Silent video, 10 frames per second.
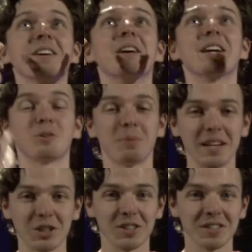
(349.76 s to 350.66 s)

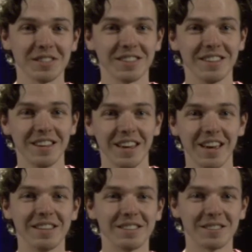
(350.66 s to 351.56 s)
expressions
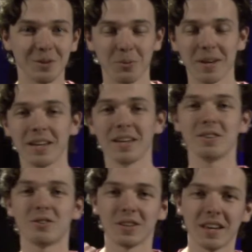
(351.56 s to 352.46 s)
is the way
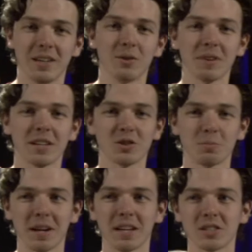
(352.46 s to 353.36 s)
to kind of
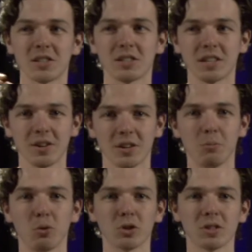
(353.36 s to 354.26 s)
express certain
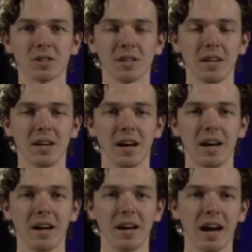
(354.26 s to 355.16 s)
emotions.
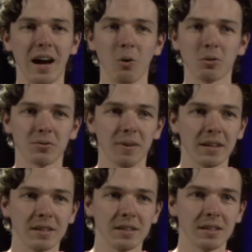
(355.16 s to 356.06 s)
I always
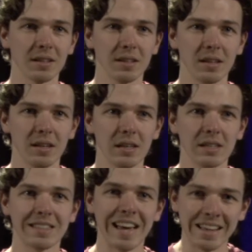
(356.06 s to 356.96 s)
find
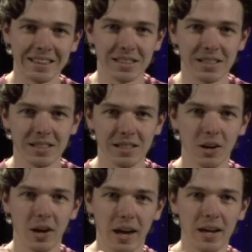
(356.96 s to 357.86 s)
sadness
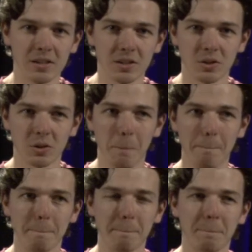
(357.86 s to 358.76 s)
is
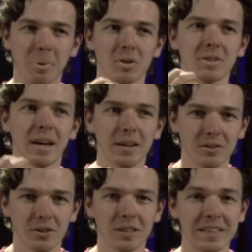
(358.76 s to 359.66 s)

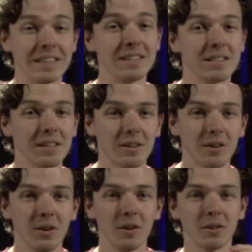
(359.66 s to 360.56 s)
particularly easier
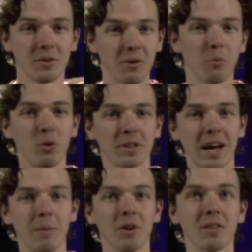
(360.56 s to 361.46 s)
to film on
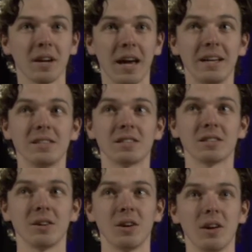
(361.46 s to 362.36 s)
camera than it is
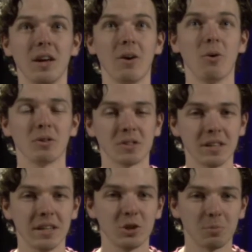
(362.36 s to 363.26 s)
on
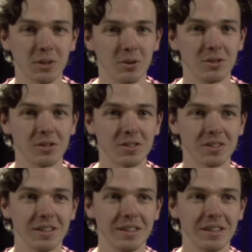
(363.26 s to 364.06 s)
stage, because